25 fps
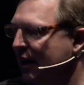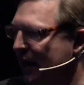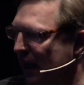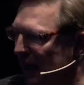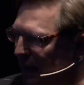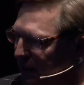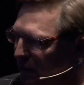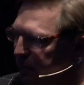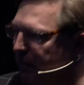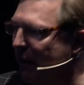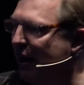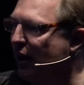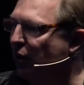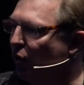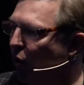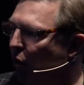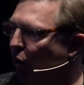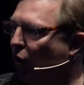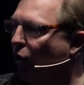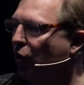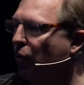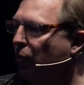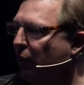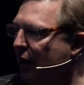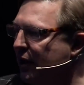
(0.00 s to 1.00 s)
is Ben
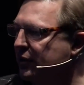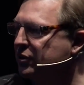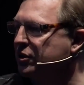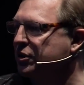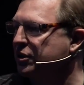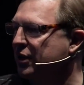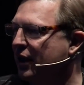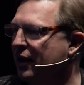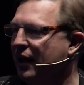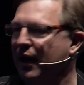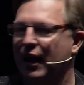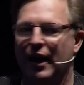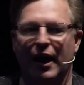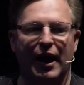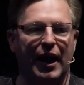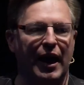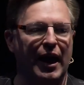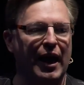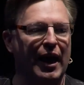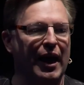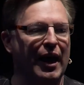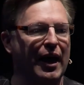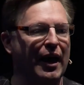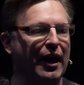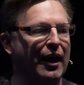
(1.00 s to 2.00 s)
Horowitz.
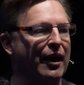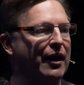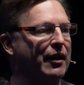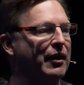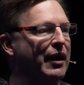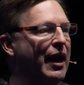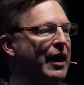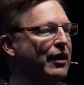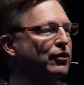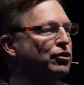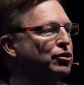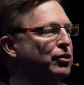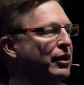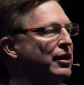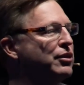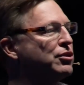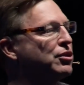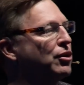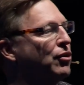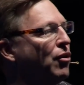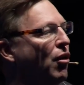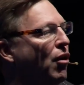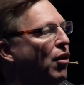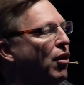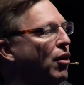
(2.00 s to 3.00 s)
And
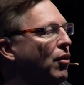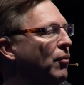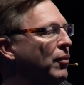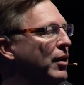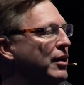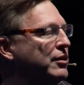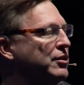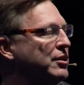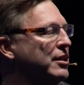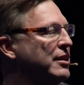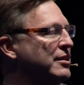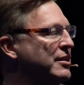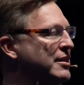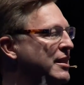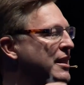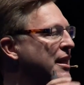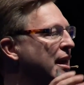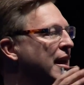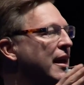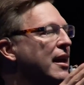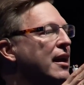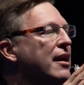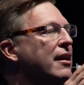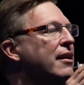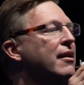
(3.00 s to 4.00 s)
Andreessen Horowitz is
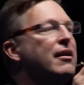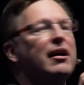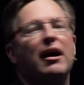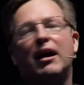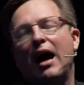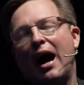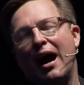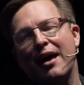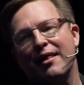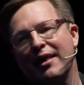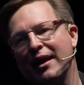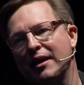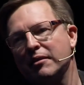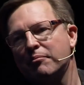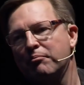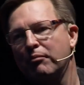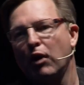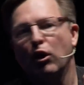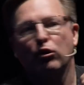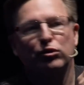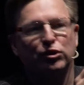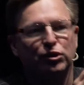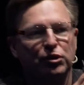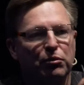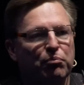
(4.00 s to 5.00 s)
the, I think,
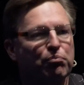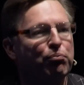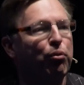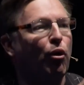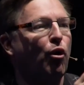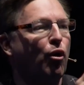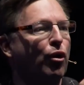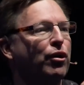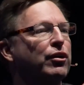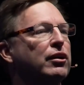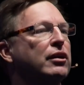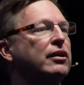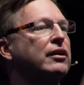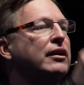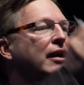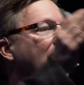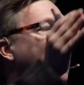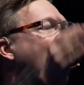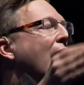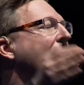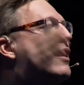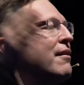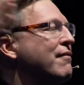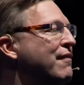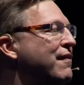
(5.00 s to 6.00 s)
most important
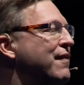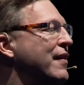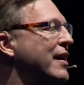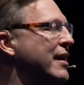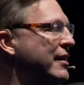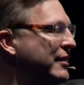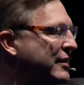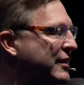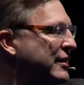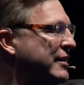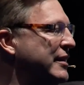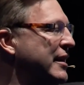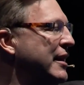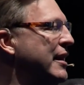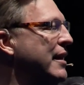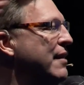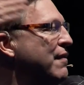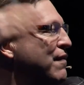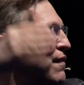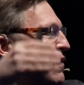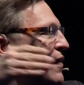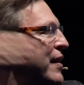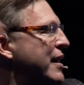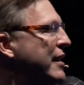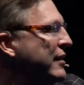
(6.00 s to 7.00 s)
non-V C
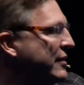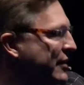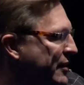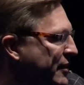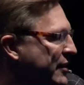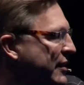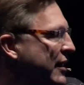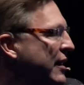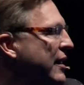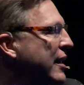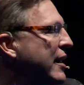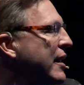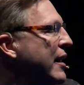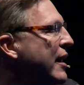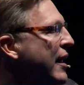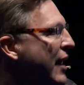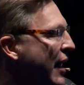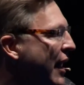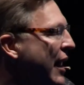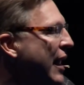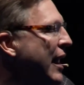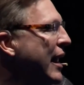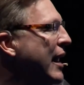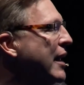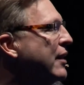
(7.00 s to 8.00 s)
V C
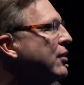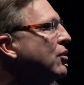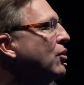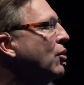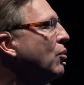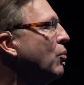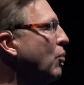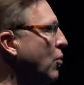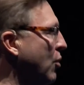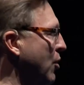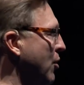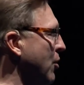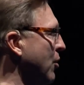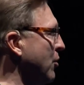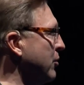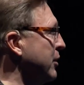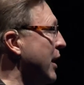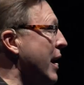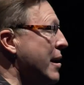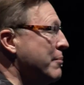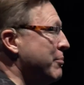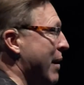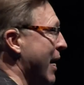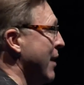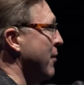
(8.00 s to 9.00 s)
in the world.
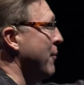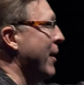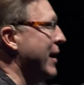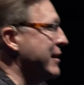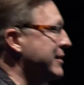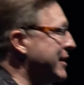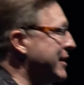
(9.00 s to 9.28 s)
By the way, he's